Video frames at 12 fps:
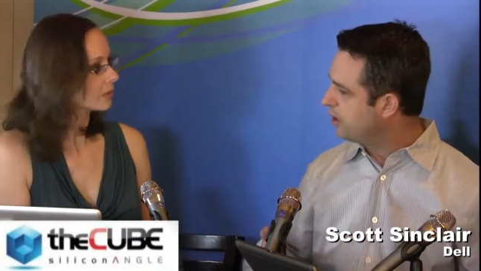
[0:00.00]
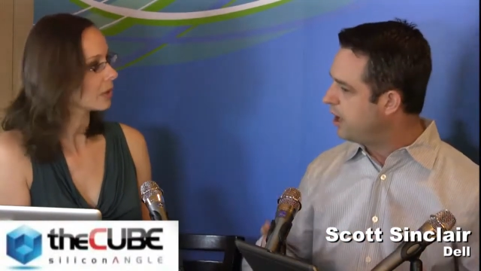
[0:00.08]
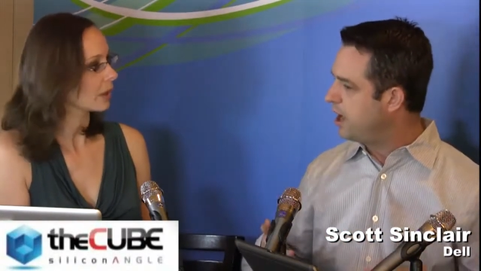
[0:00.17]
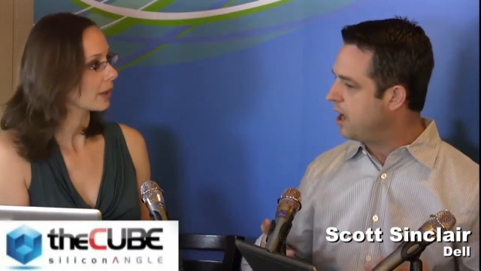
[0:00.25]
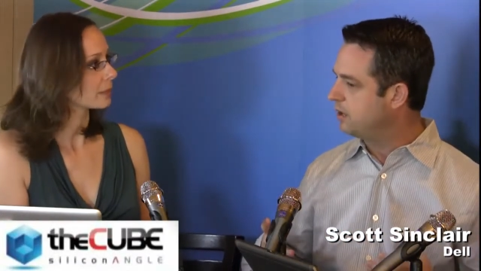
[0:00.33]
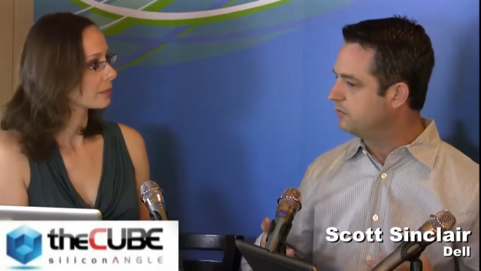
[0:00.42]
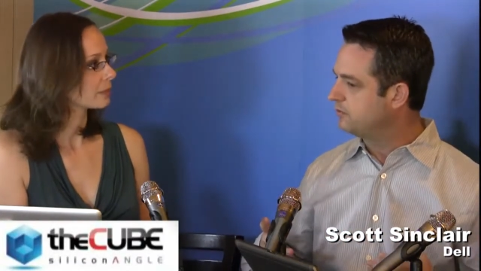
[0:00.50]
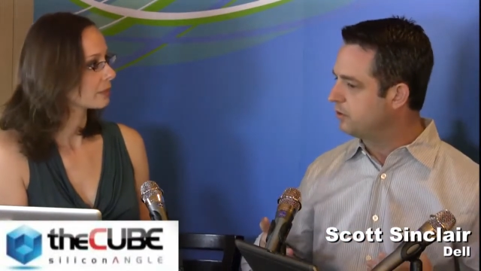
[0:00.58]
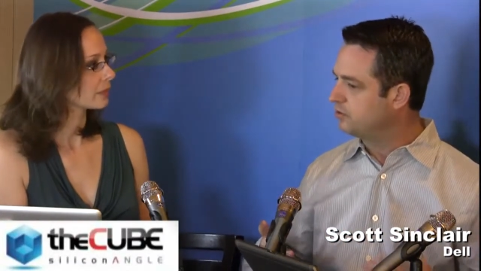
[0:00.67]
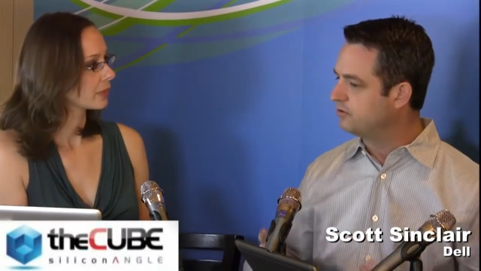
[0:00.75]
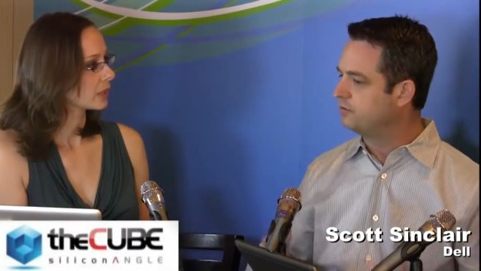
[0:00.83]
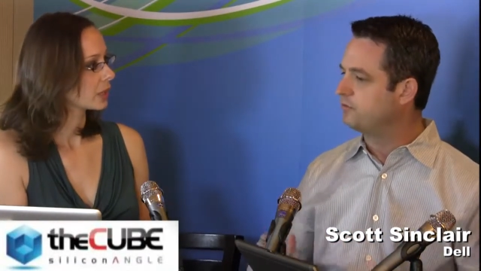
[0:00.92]
Speaker 1: And so
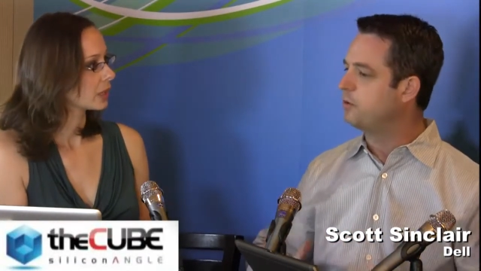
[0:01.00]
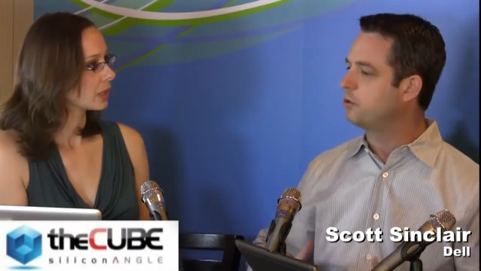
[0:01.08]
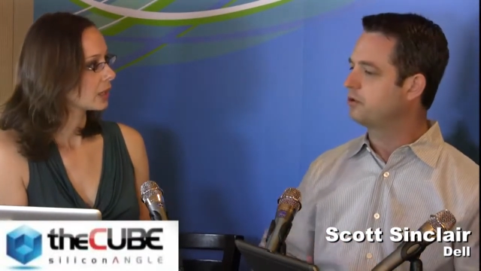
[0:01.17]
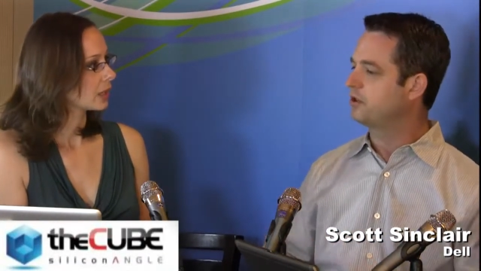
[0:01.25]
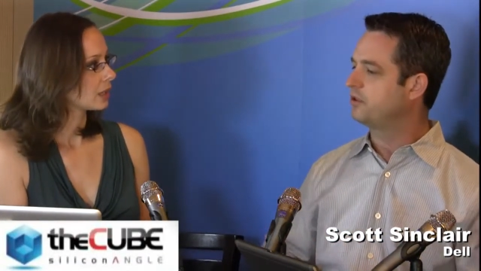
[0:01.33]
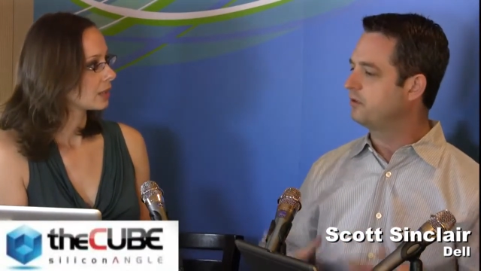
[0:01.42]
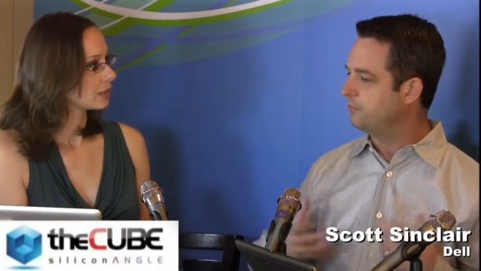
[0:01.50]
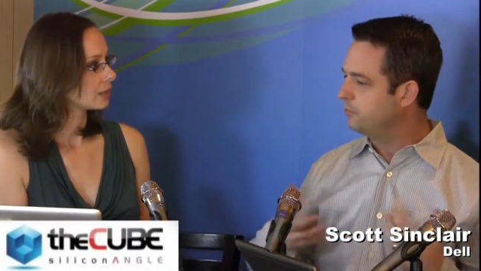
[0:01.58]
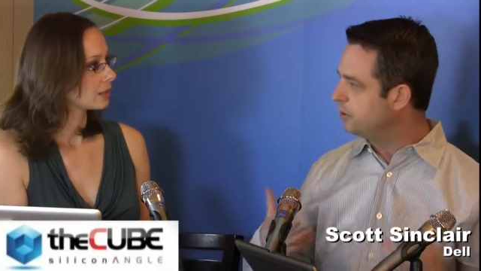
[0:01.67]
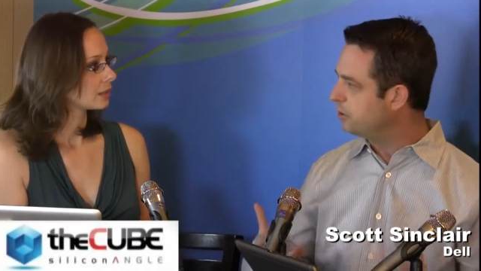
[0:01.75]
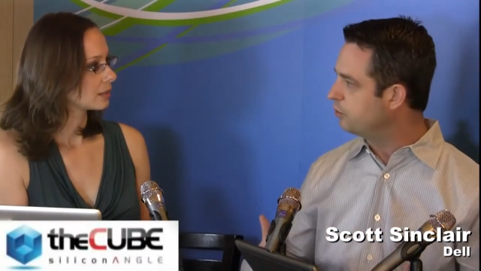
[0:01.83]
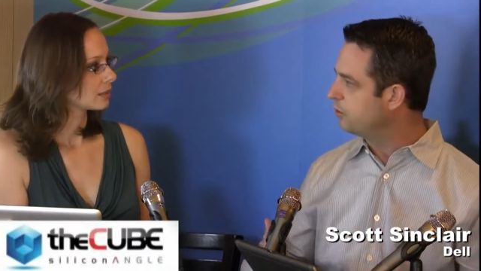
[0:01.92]
it's a framework that they're
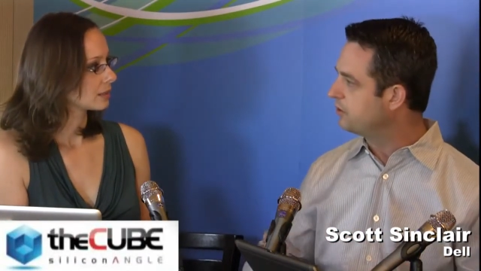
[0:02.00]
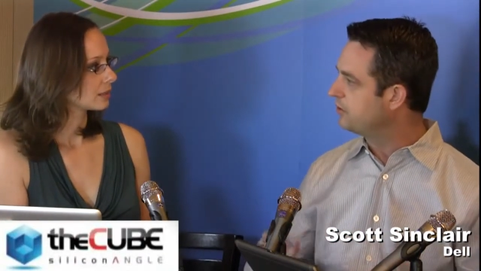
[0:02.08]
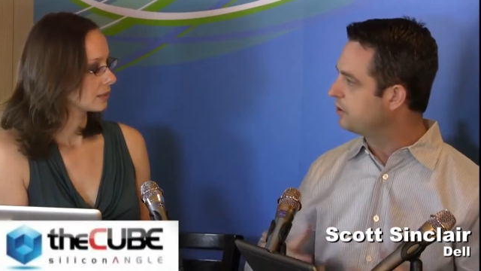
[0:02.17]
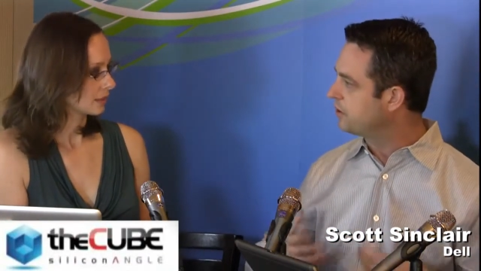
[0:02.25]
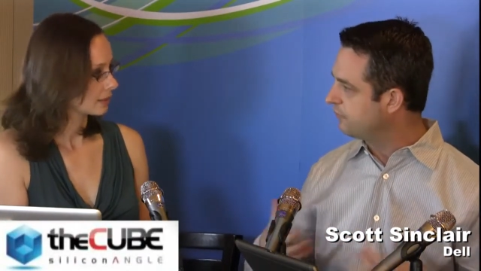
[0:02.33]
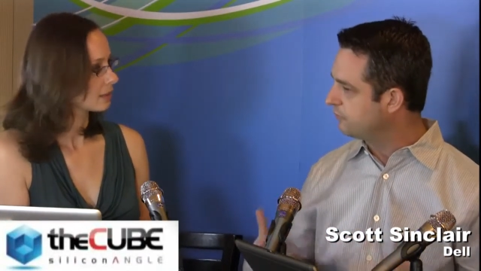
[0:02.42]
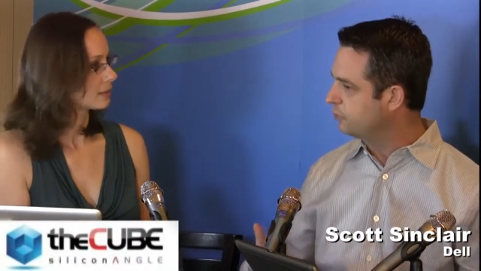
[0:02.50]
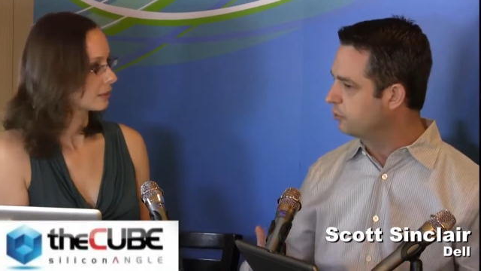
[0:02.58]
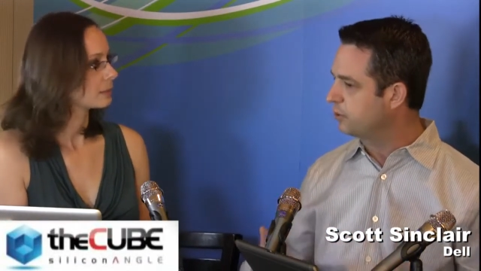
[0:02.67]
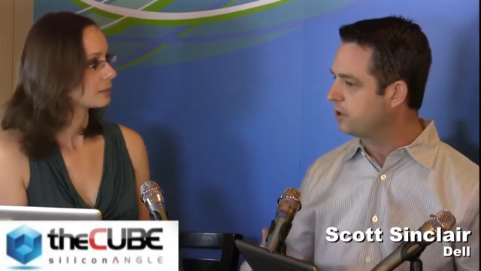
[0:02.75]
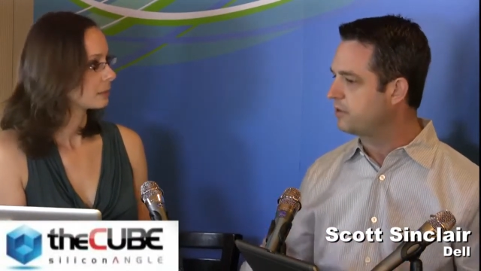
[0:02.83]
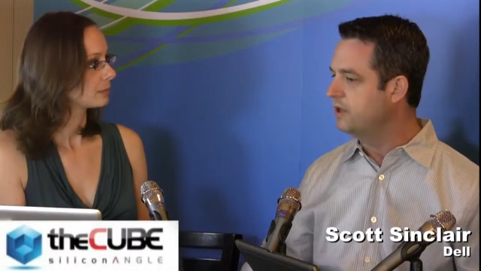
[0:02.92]
familiar with and they're comfortable
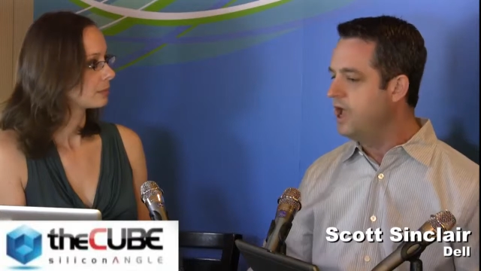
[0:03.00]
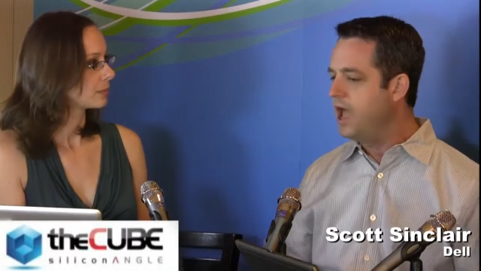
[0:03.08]
with,